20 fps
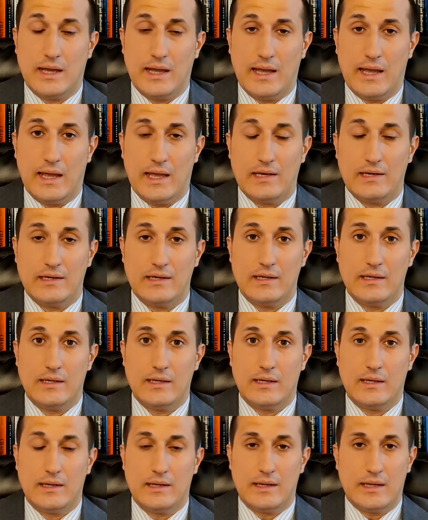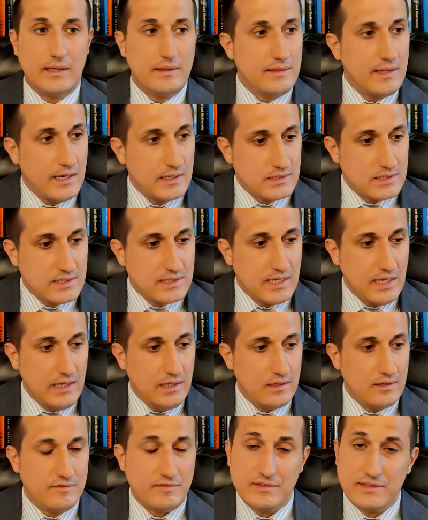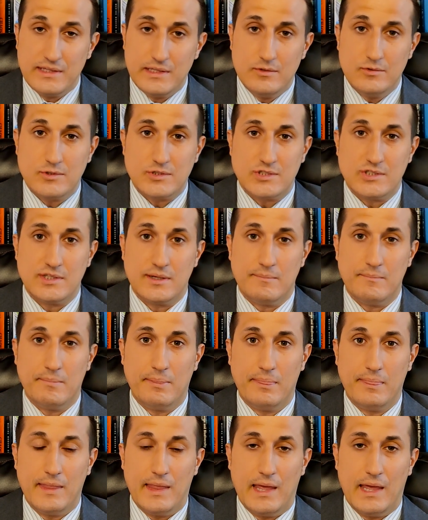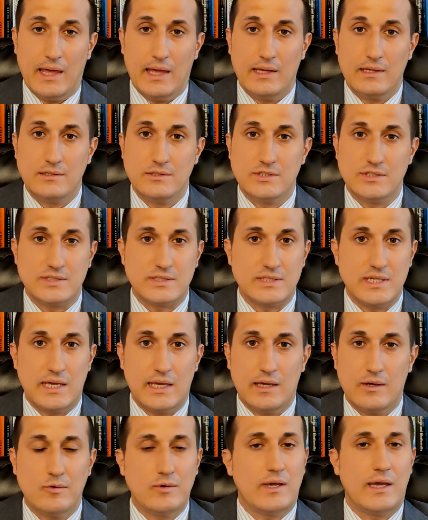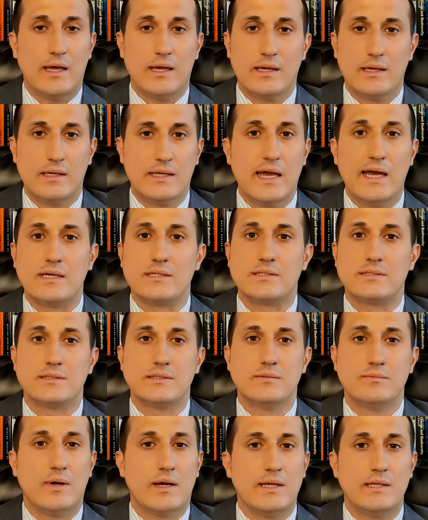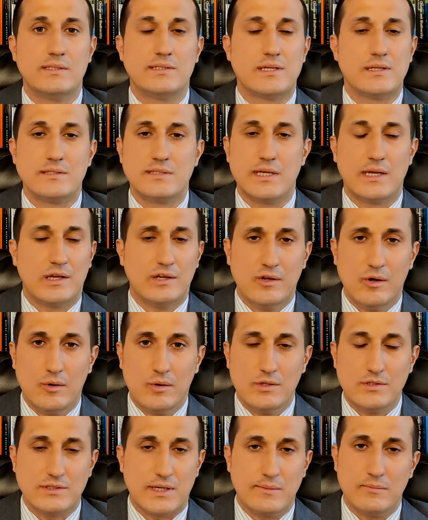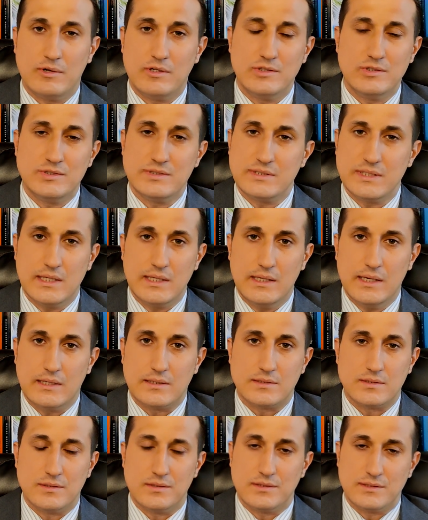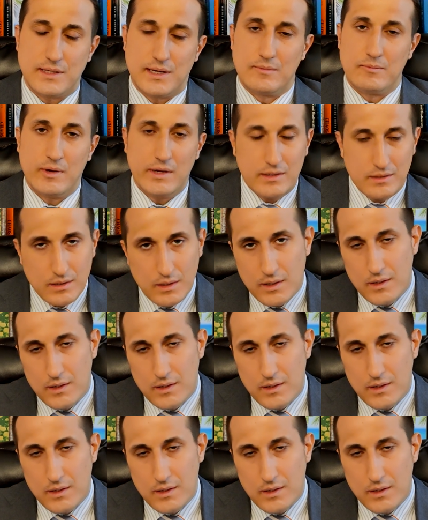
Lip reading: And in that state of leadership and just saying, okay, yes, right? Instead of saying no all the time, why don't you just say yes all the time, right?